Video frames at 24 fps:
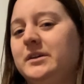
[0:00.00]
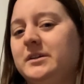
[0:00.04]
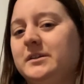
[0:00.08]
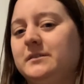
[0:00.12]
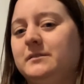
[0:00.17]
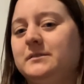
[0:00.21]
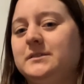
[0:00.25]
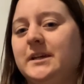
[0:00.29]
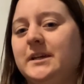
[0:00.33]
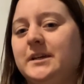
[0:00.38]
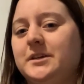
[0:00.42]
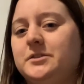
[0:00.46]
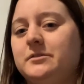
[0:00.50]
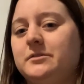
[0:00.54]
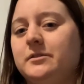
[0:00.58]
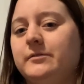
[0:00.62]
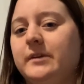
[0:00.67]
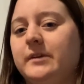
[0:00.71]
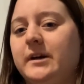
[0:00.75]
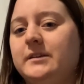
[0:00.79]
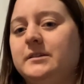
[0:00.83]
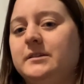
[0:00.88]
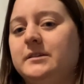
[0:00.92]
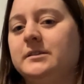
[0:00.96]
to take it to a
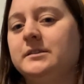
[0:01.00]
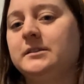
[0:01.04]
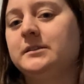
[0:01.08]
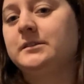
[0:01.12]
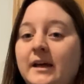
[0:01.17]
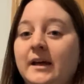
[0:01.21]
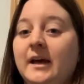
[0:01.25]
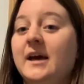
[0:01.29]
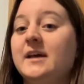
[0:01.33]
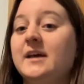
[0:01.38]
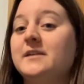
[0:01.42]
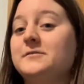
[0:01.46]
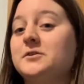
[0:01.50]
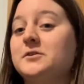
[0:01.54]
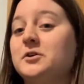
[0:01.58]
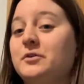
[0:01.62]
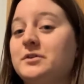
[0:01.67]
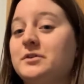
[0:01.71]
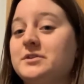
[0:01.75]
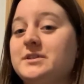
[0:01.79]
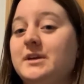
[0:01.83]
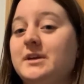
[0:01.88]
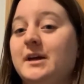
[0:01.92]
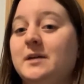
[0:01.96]
vet. And of
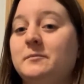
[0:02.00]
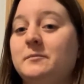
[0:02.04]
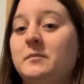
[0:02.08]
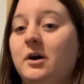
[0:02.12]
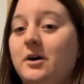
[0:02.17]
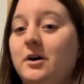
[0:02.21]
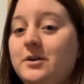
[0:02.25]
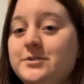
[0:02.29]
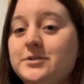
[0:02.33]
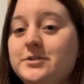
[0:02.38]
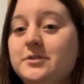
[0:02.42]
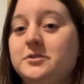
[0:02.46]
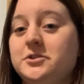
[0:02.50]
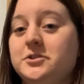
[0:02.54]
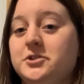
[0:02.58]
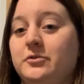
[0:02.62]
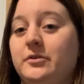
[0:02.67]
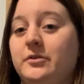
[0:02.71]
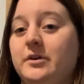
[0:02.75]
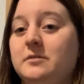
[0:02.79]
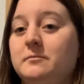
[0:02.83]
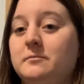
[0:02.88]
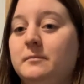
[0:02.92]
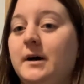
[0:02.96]
course, I am also
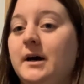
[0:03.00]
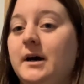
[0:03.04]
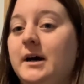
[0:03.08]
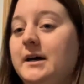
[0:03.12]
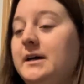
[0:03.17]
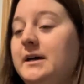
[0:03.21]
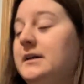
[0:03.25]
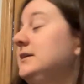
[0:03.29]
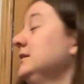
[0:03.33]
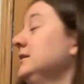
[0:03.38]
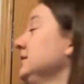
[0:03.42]
joined by